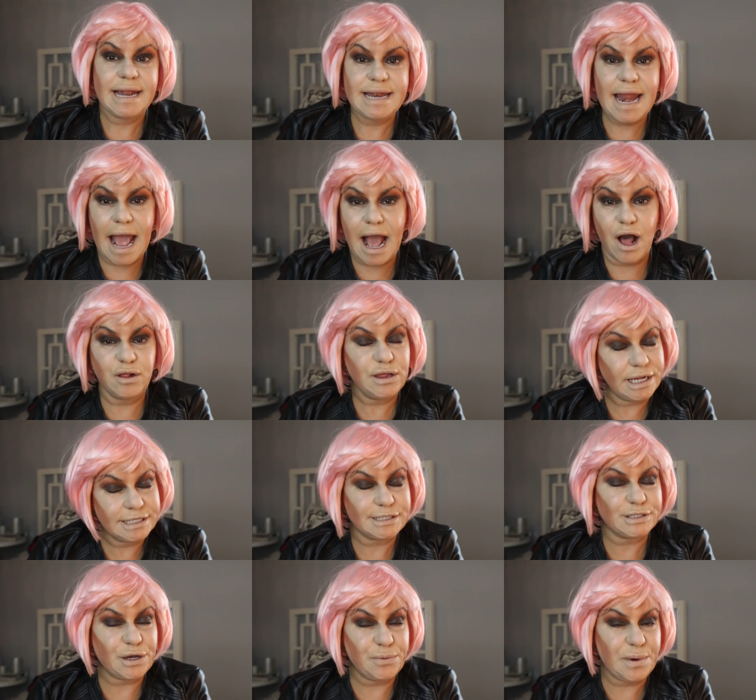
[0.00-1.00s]
Now
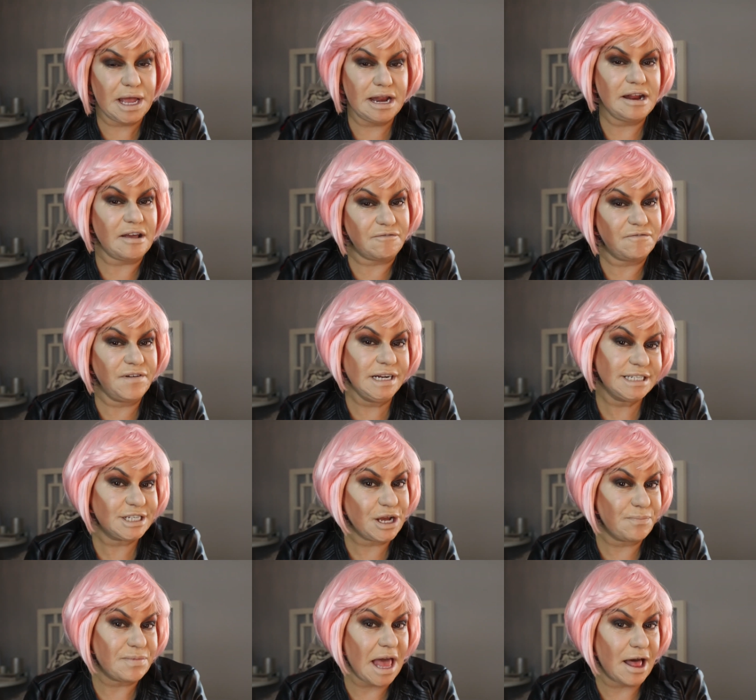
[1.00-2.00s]
let's go in and
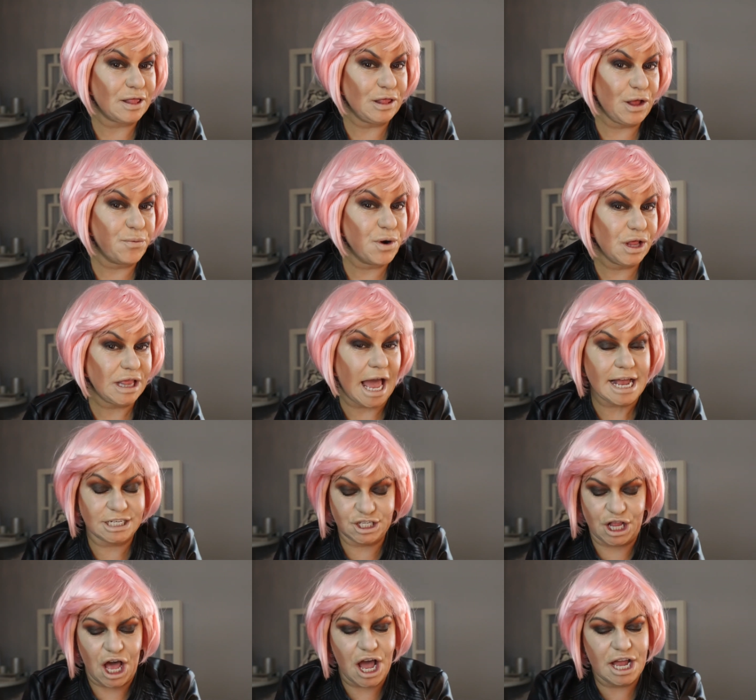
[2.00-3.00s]
finish up that lower
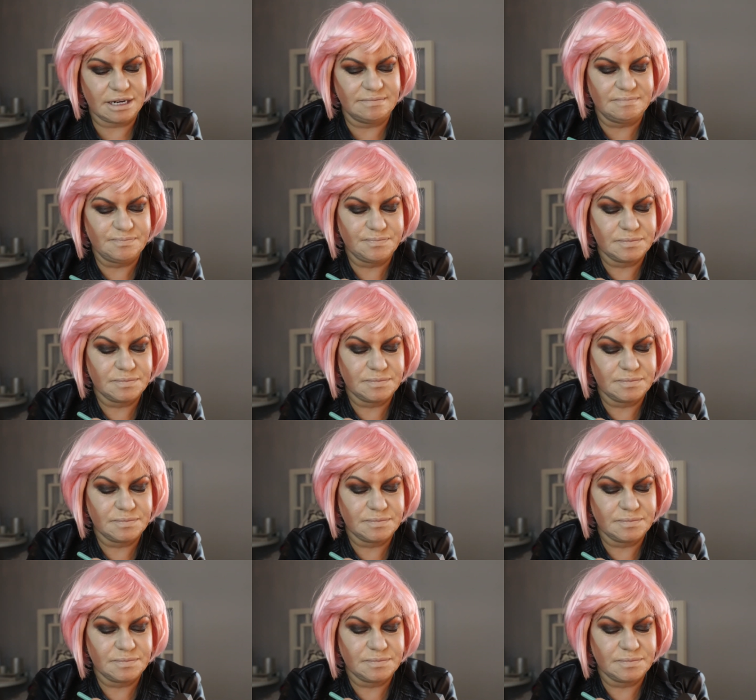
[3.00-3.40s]
lash line.